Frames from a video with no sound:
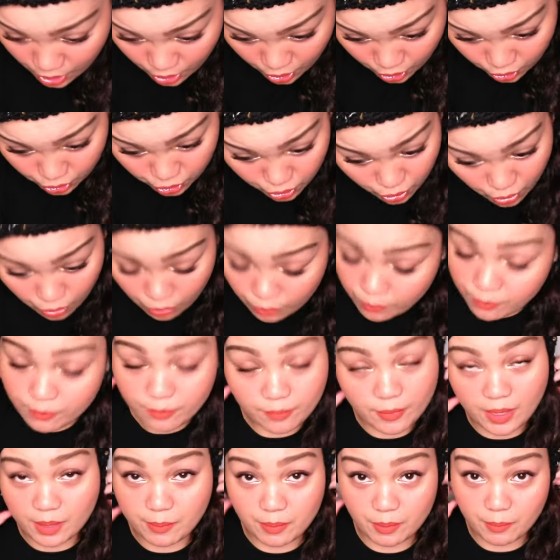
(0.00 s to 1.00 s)
So
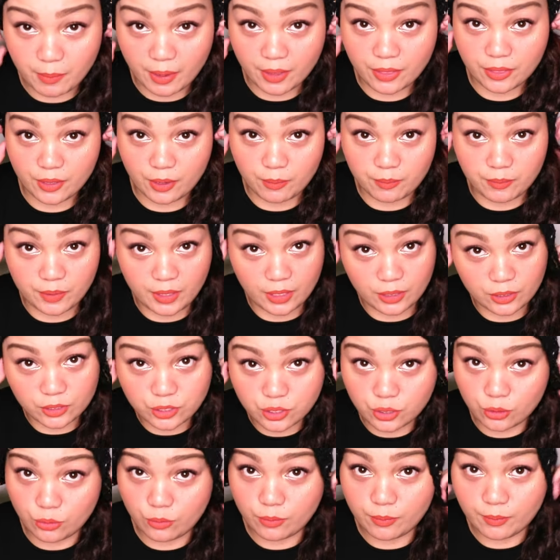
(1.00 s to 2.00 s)
maybe my thumbnail
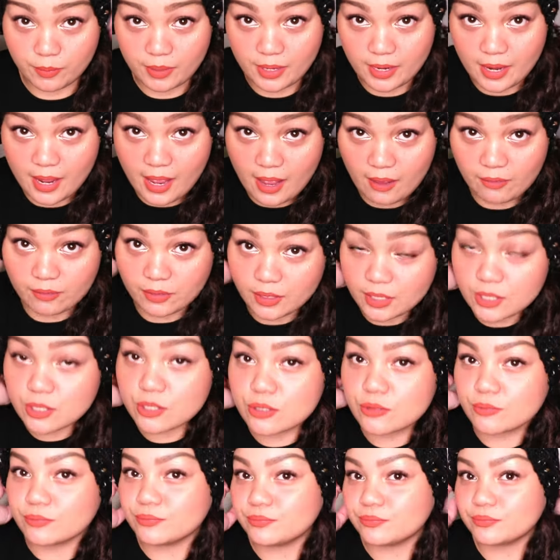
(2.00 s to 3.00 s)
too, I'm going to have
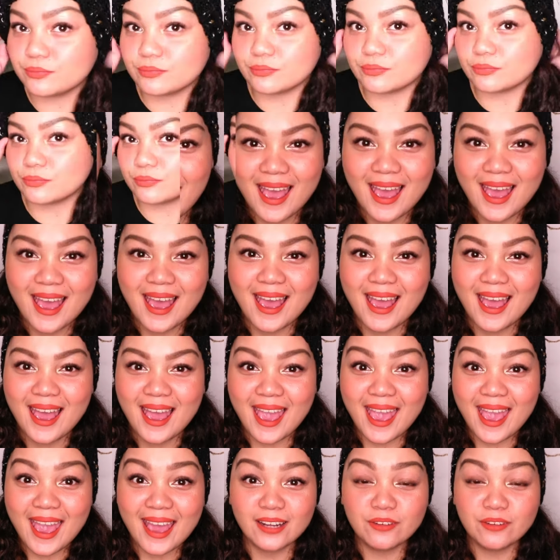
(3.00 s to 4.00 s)
this.
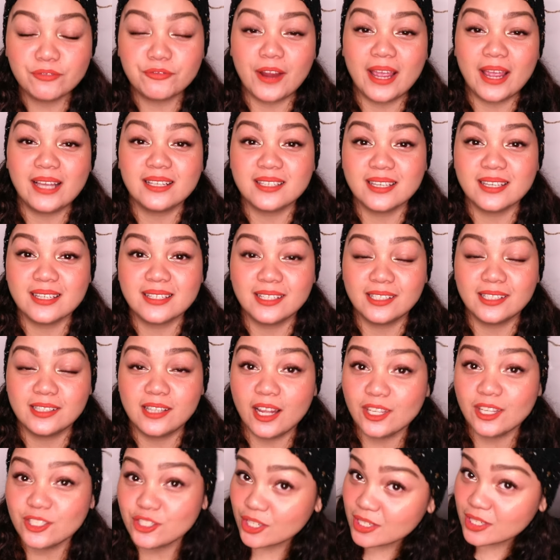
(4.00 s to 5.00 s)
And Frances did
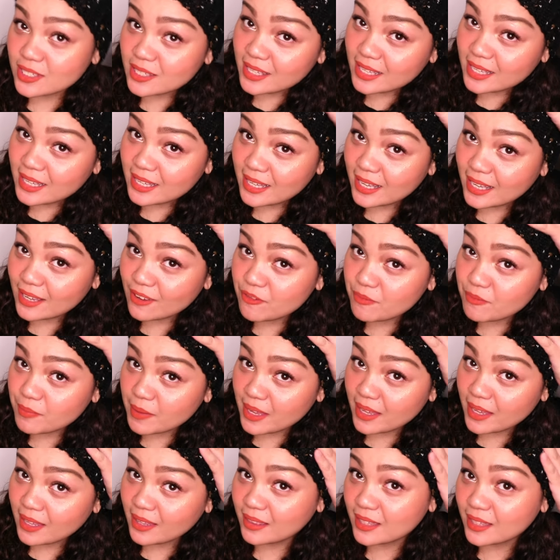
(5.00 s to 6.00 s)
not just give
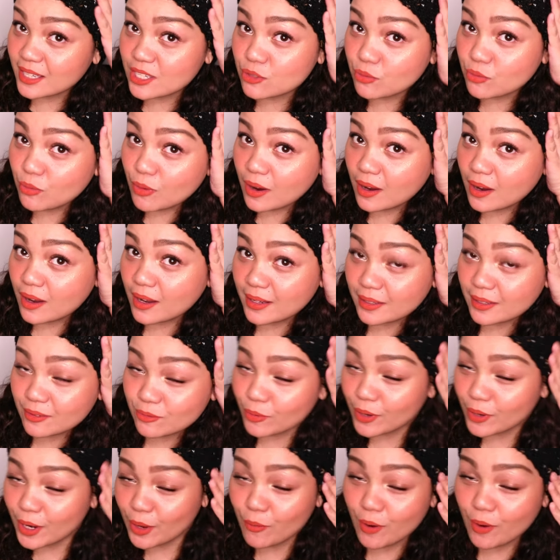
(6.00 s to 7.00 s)
me this one
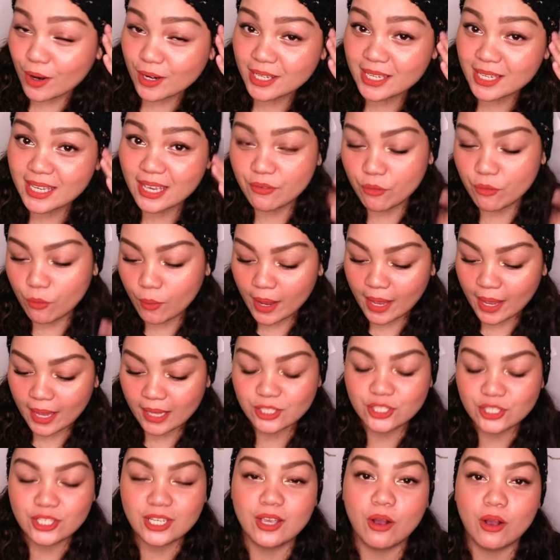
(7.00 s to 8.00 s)
when I want a giveaway.
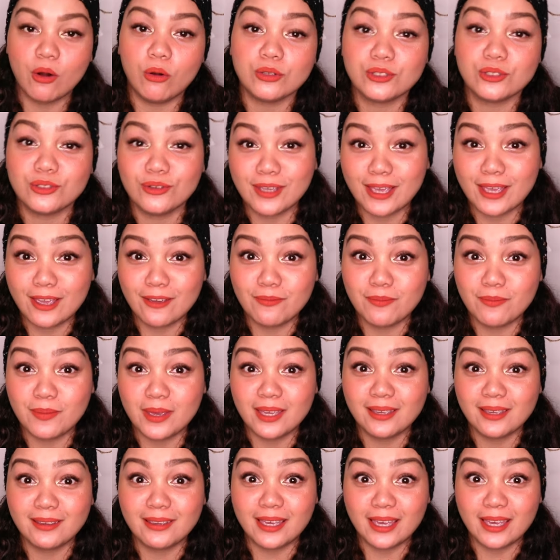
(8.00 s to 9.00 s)
She also gave
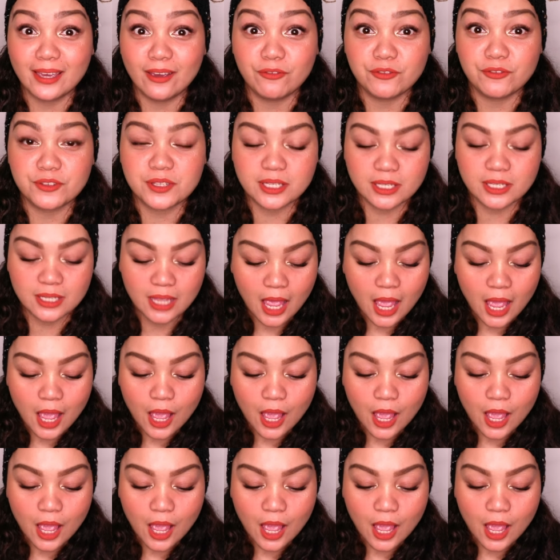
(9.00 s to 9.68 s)
me gifts.